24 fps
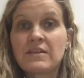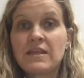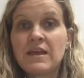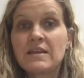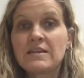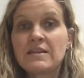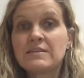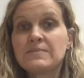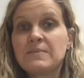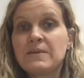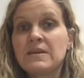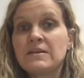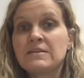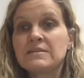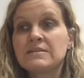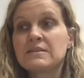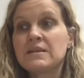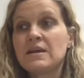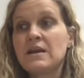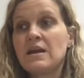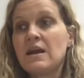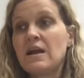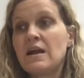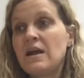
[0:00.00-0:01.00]
that is because
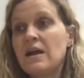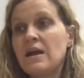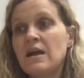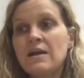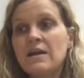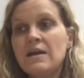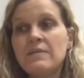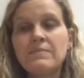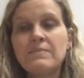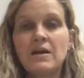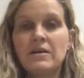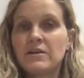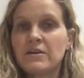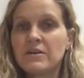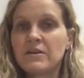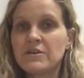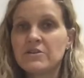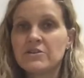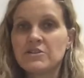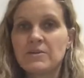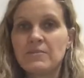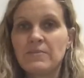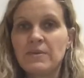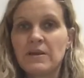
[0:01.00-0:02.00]
I'm not good
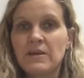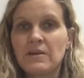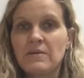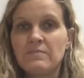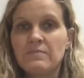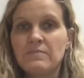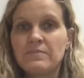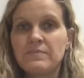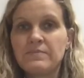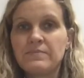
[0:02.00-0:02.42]
at shipping them.